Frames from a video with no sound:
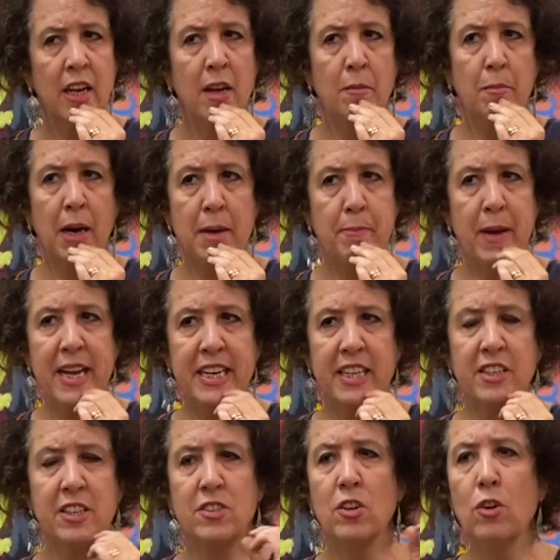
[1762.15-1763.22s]
My painting
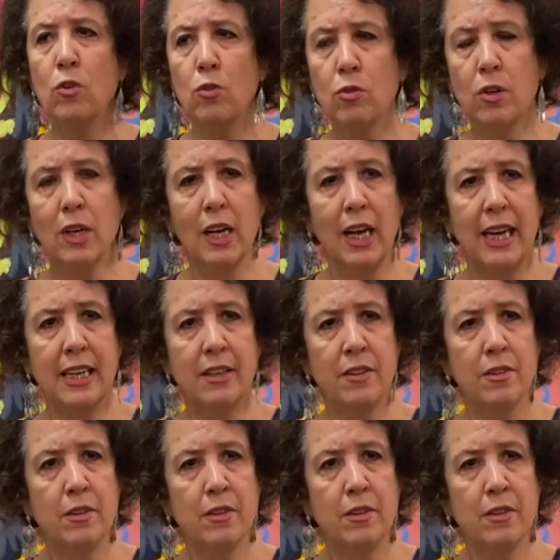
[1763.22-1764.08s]
doesn't look like